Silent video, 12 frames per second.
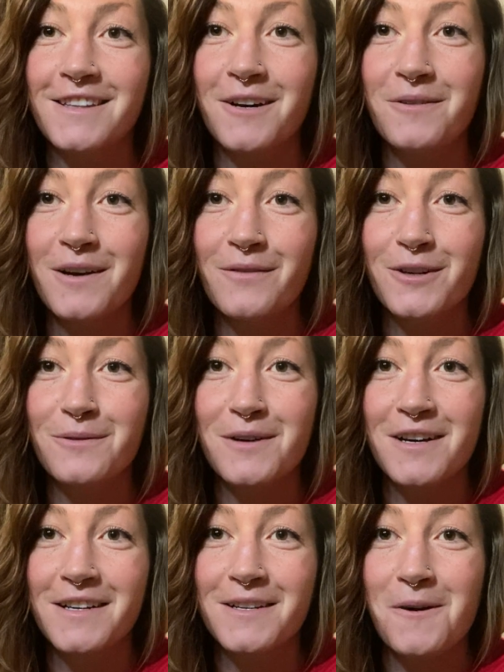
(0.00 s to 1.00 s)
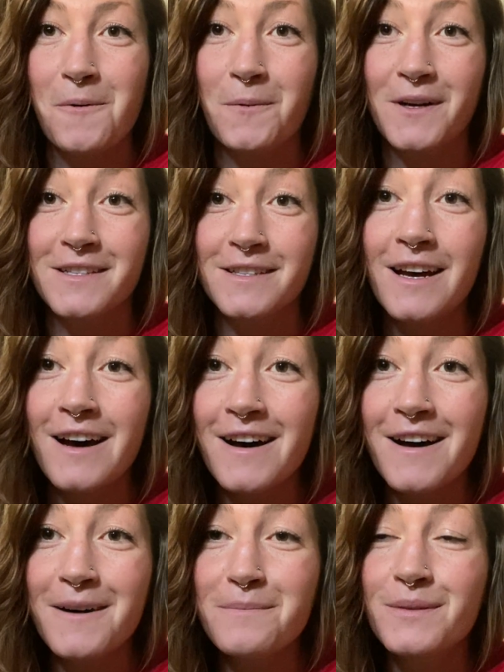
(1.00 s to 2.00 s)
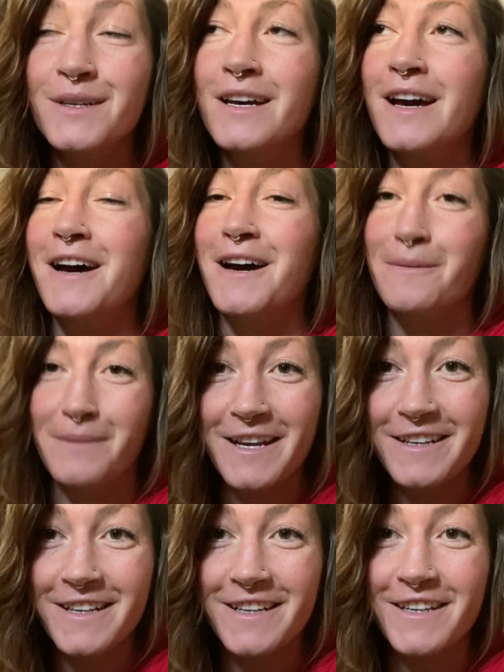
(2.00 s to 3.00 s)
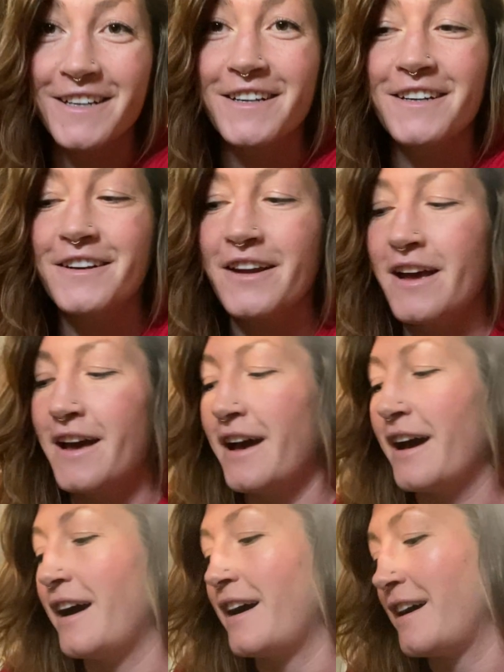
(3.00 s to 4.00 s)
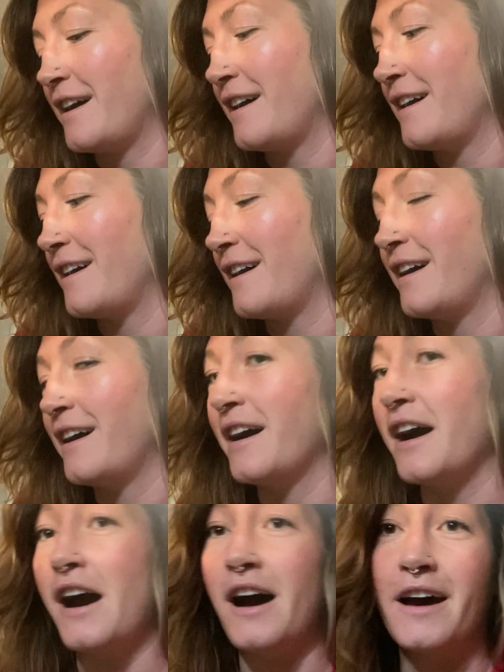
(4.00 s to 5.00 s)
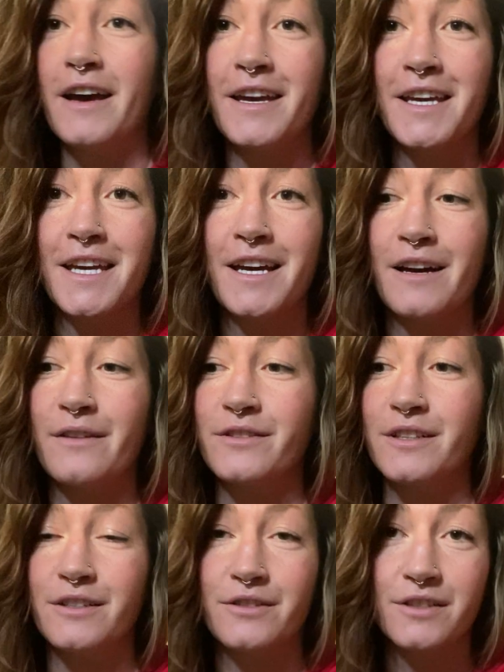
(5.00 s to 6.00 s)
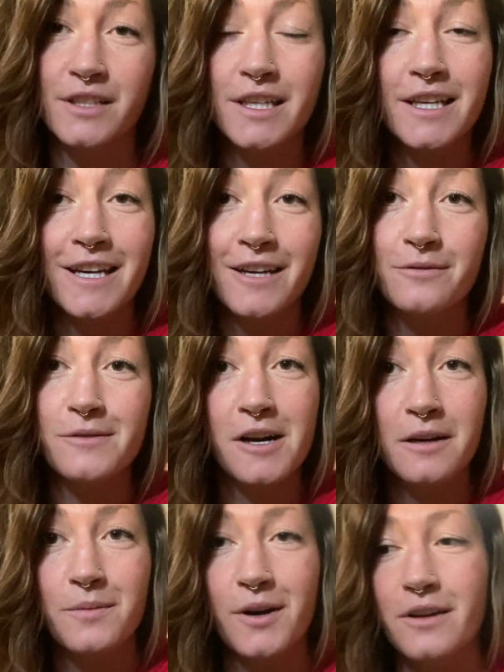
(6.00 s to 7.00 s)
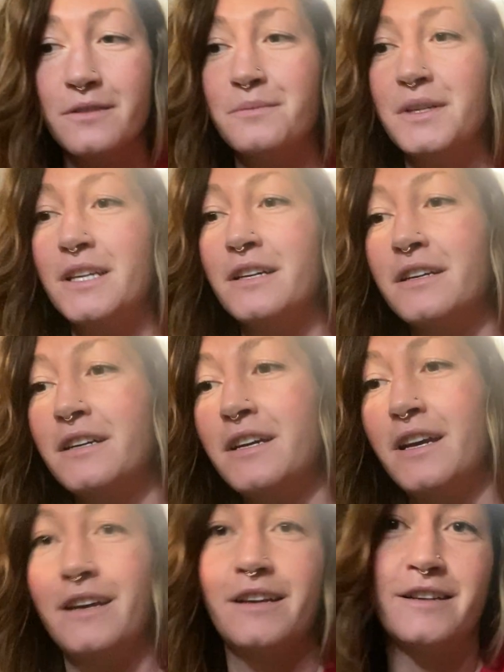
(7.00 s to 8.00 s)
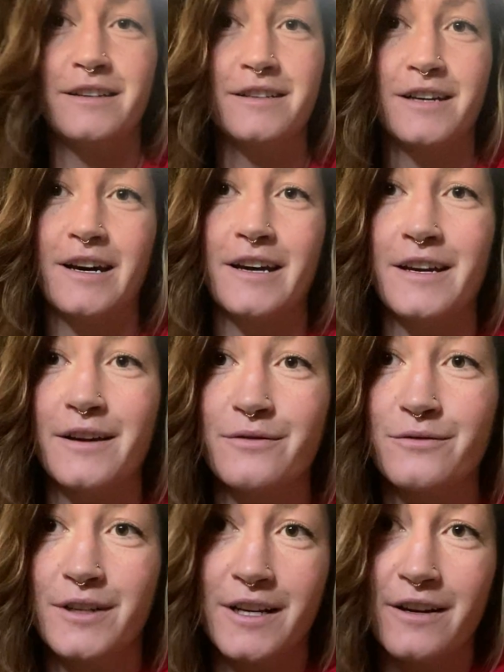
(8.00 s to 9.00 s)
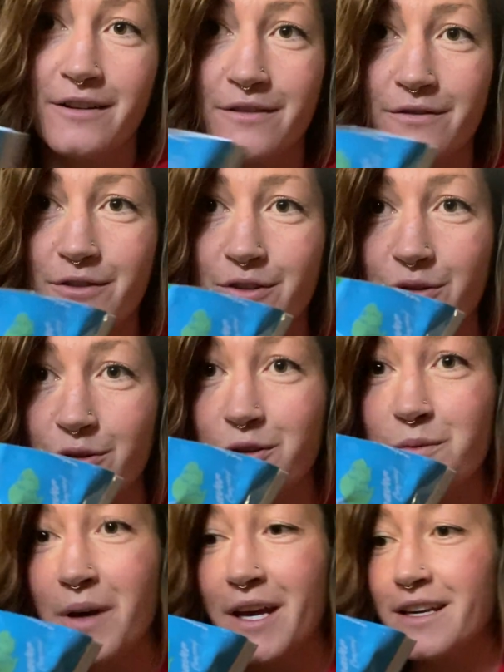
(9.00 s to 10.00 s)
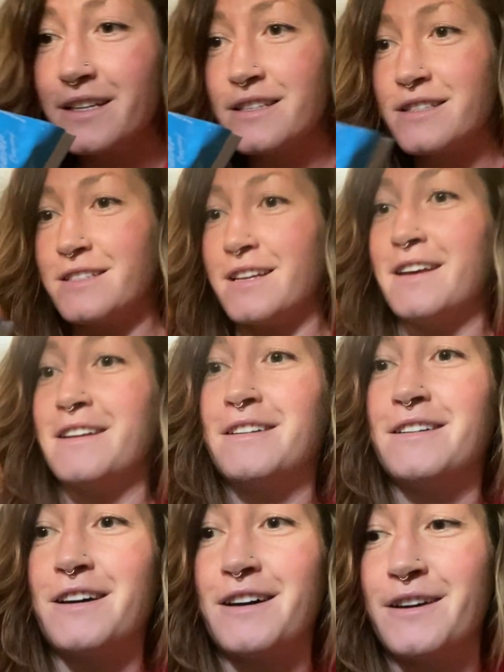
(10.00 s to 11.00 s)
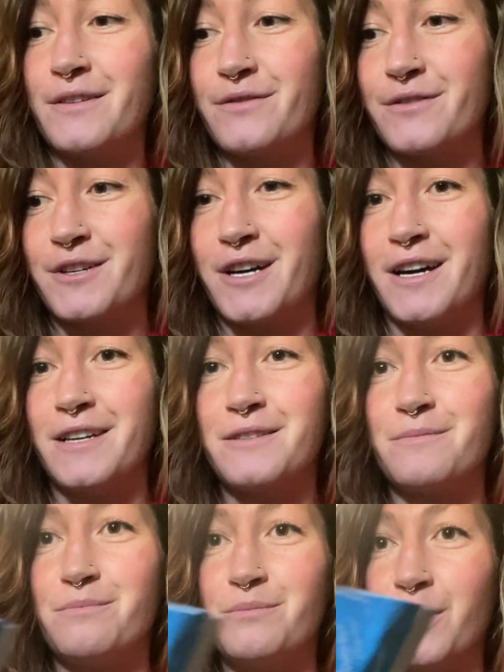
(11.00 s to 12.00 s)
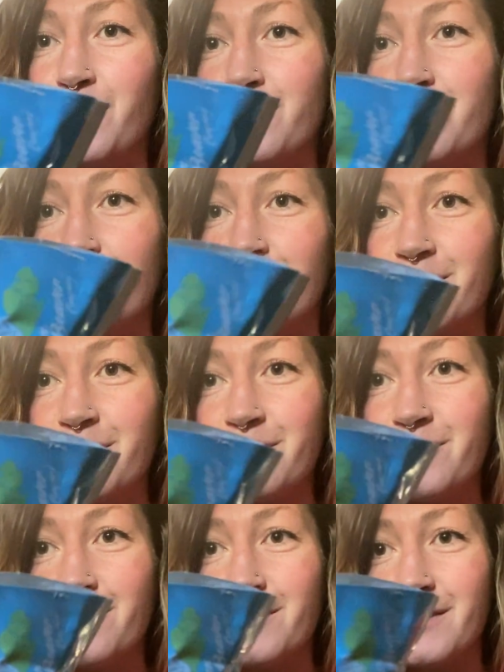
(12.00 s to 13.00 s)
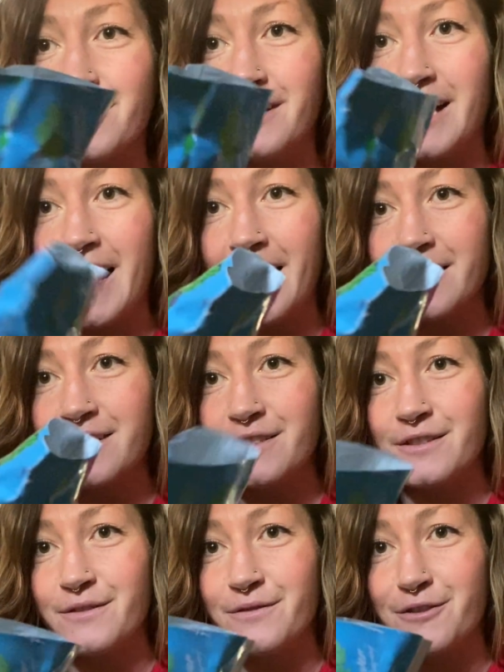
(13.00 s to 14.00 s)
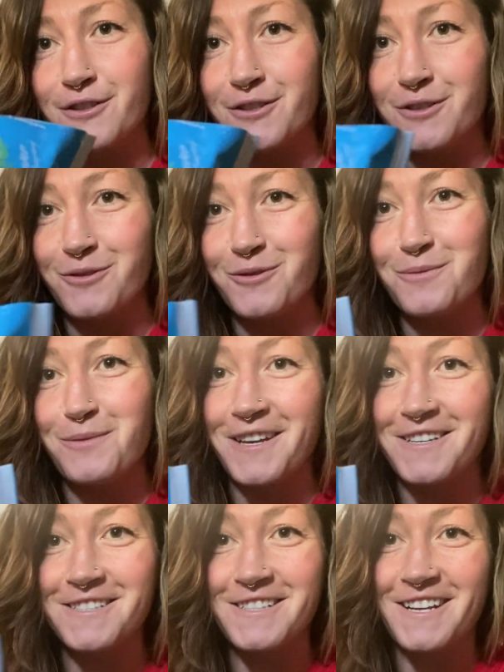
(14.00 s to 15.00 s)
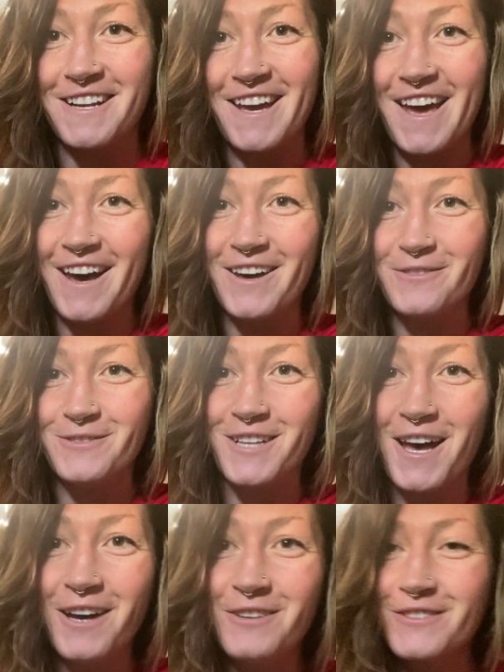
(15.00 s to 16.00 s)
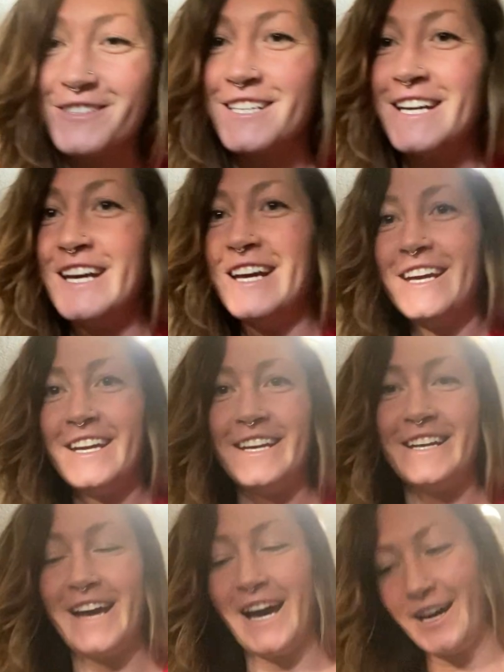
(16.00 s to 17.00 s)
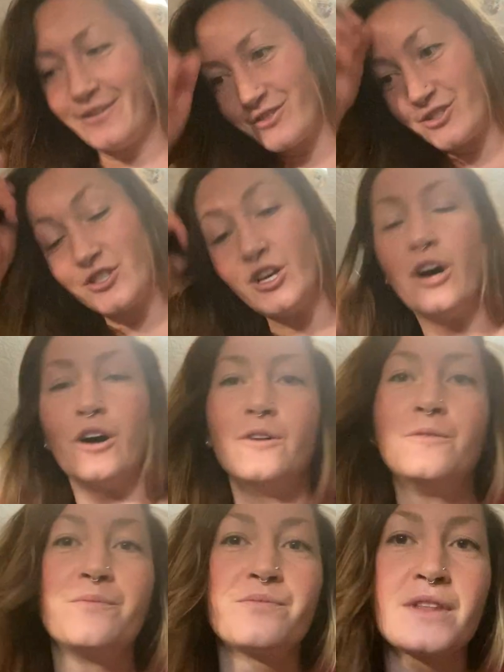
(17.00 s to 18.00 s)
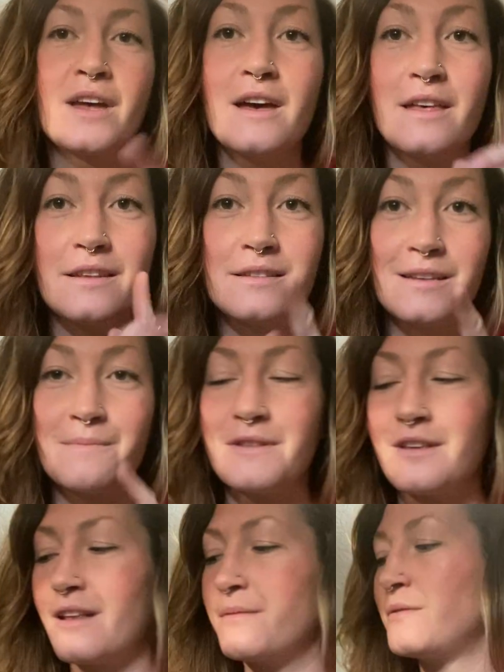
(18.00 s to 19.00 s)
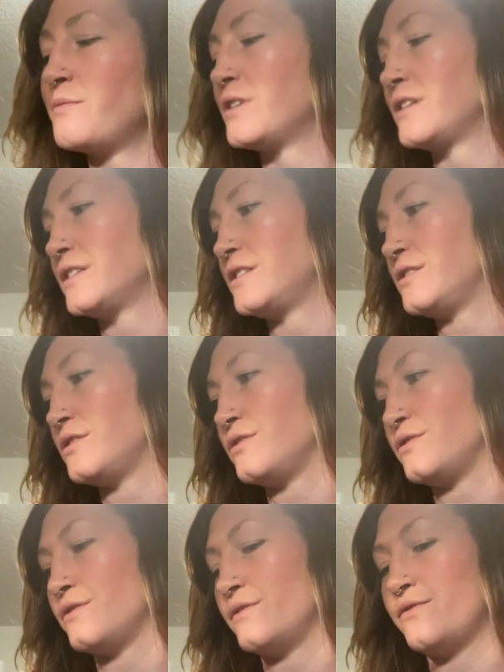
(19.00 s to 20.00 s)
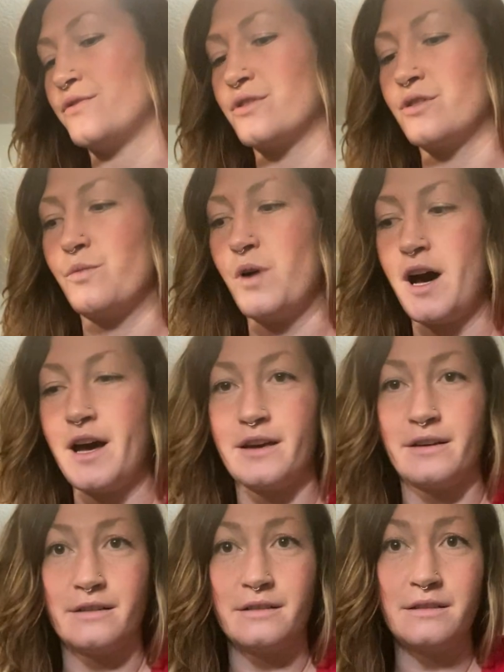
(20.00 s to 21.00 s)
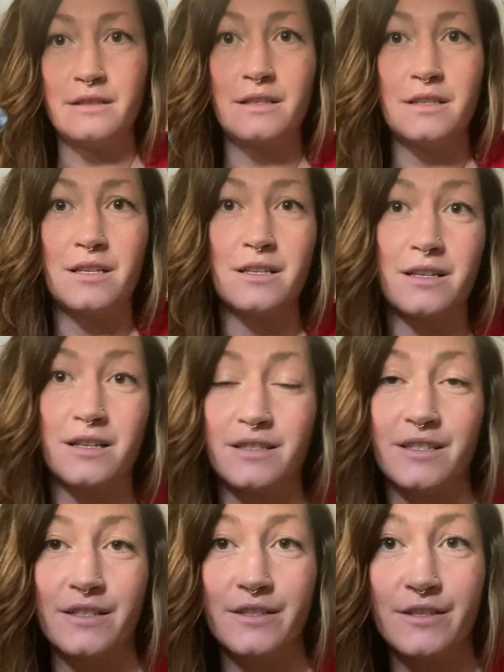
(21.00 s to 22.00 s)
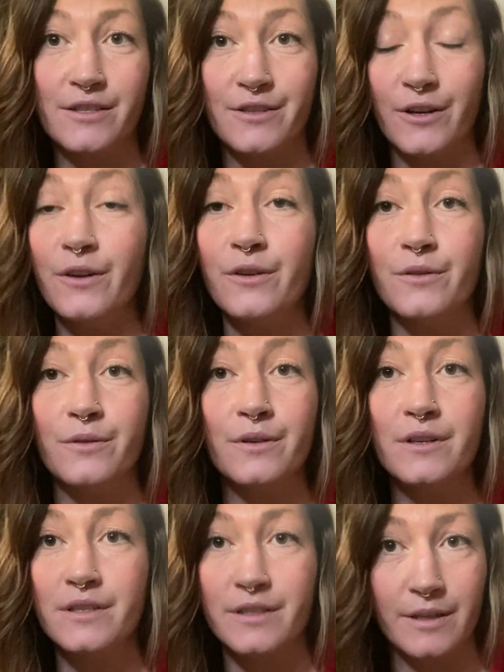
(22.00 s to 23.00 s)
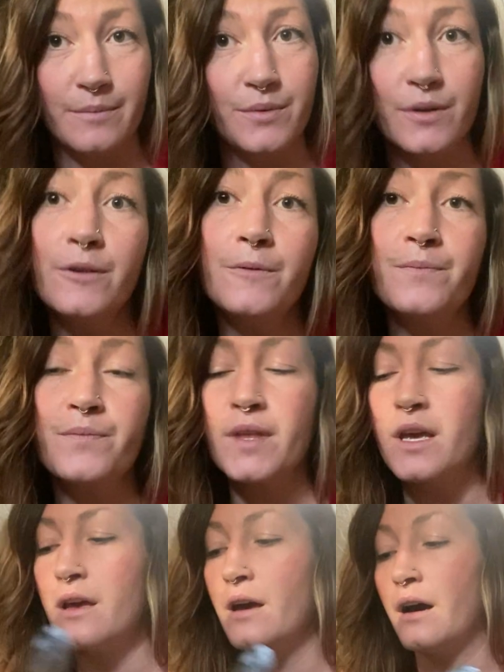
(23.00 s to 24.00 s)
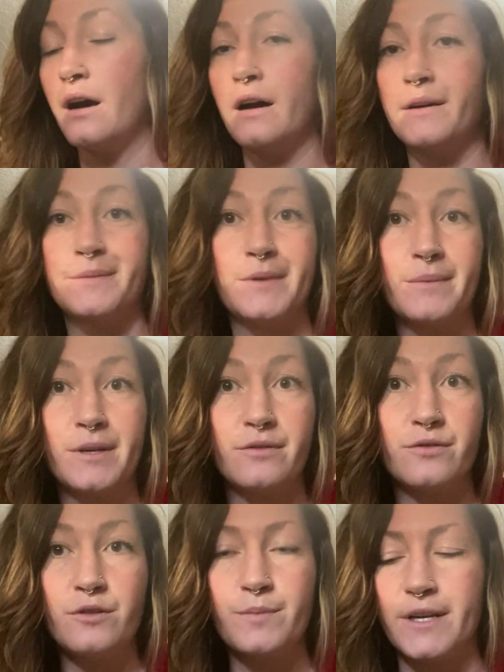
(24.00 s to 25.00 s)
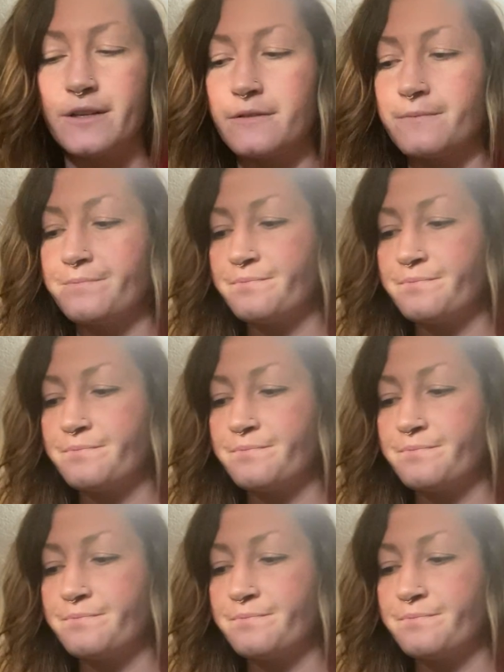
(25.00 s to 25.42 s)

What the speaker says: Hello everyone, what's up? Amanda here. I have literally hit rock bottom here and I have run out of toothpaste and I've cut both of the last of the toothpaste that I have left in half. So this is something that I've been wanting to do for a while because it's so simple to make my own toothpaste.